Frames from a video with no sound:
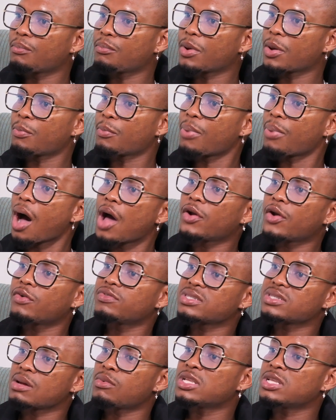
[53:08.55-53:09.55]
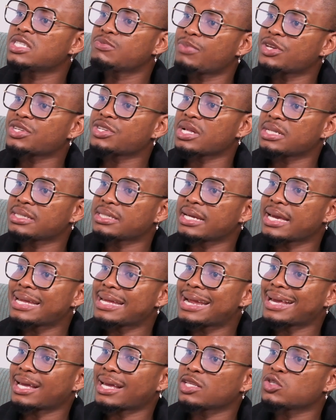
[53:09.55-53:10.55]
a part of someone's special day and
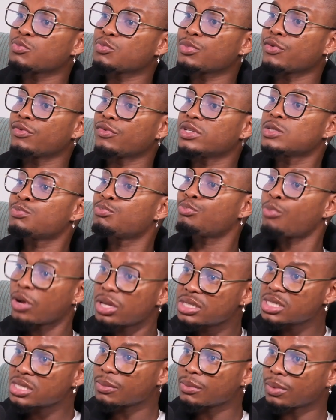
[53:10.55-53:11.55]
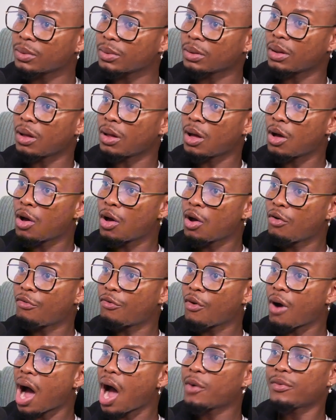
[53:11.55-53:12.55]
I get to be responsible
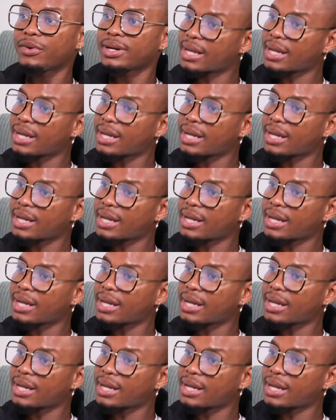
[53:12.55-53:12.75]
for how it